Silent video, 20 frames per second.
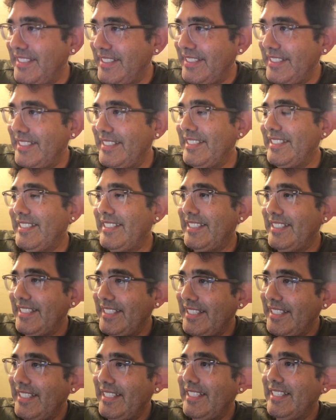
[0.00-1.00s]

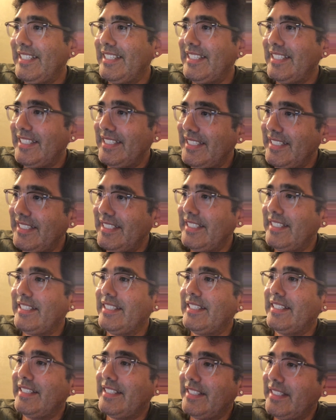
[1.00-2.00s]

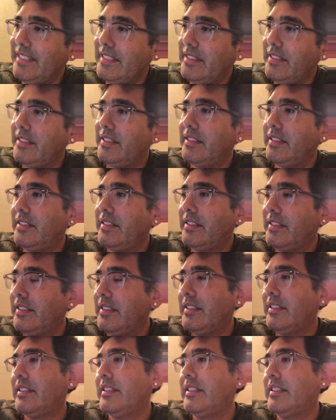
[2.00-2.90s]
Nobody speaks.